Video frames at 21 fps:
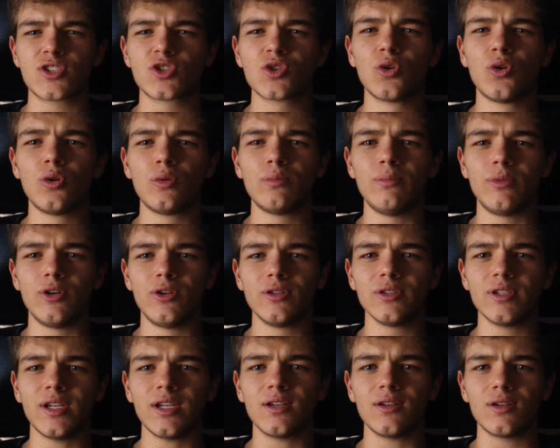tall
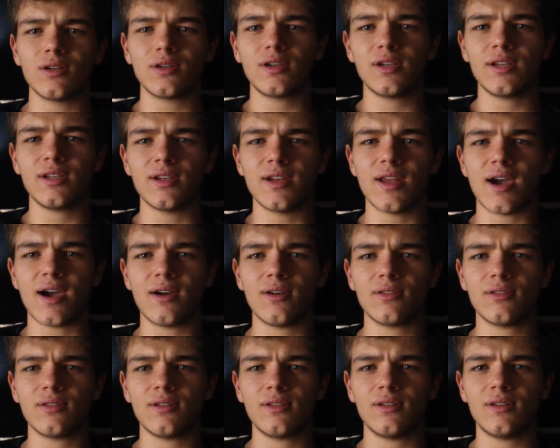building, looking
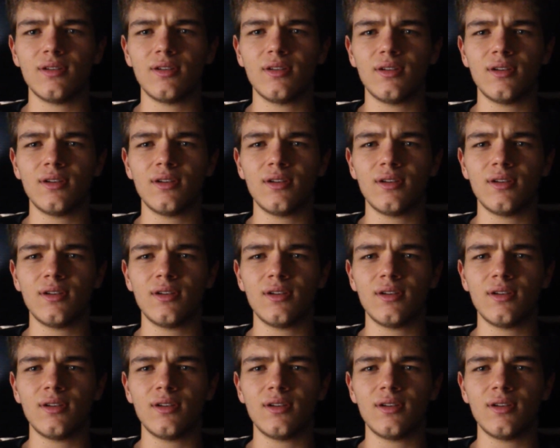down,